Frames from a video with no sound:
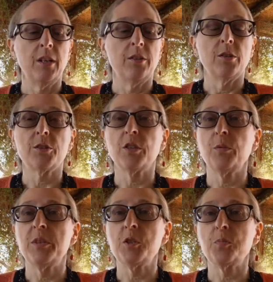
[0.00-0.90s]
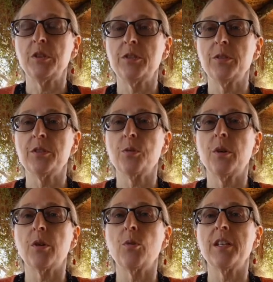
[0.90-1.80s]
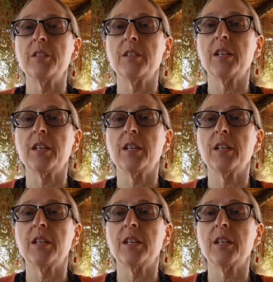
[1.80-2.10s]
There's going to be sprinters who are going to